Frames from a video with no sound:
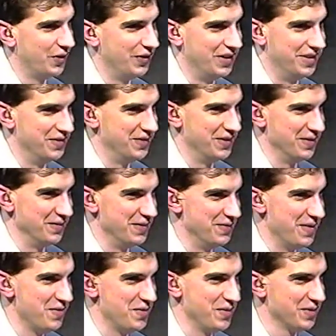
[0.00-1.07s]
the, the,
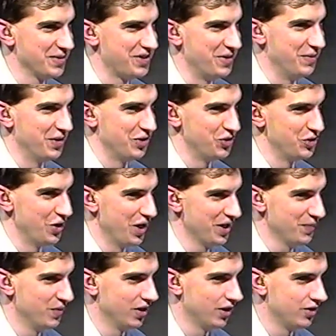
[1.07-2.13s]
maybe we were seeing with the stock
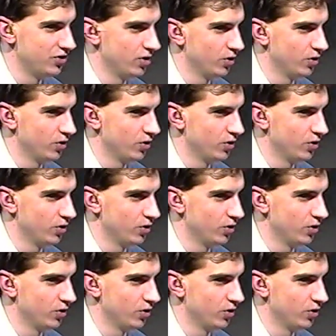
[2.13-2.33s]
market so